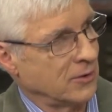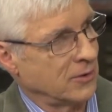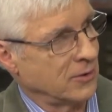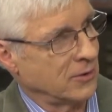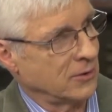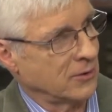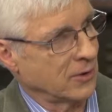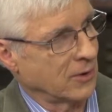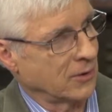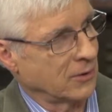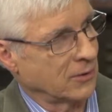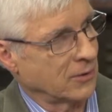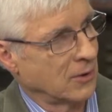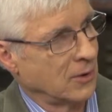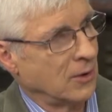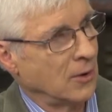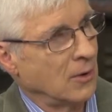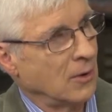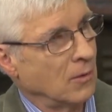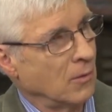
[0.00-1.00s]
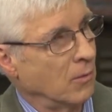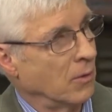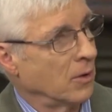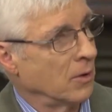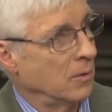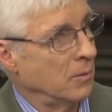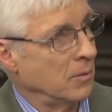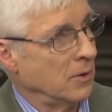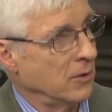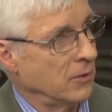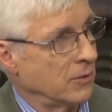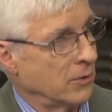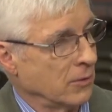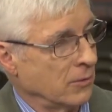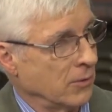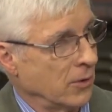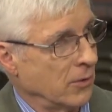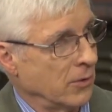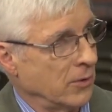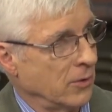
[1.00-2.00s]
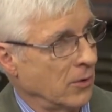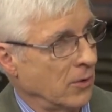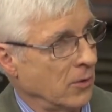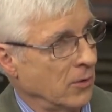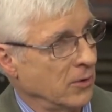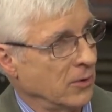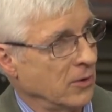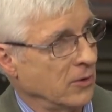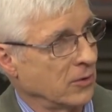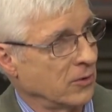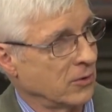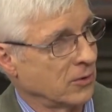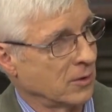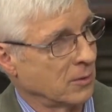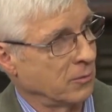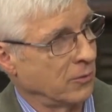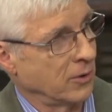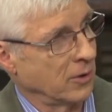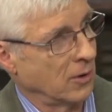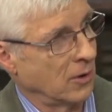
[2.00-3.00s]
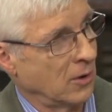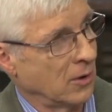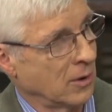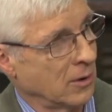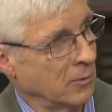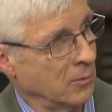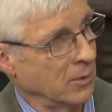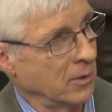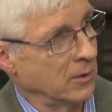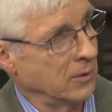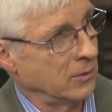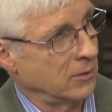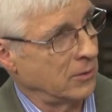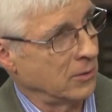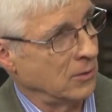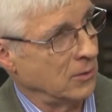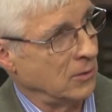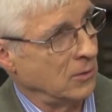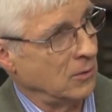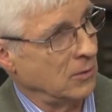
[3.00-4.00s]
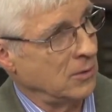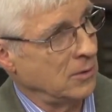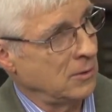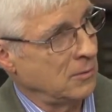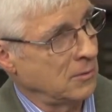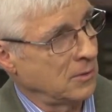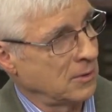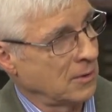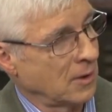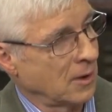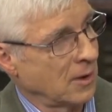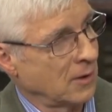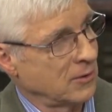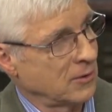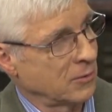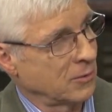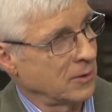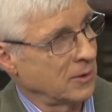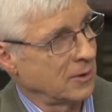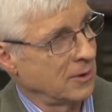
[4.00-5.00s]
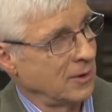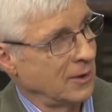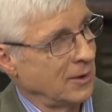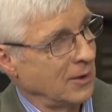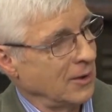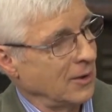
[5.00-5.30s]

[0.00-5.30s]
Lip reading: She says, what it means to grow in holiness is to bring our will into union with God's will,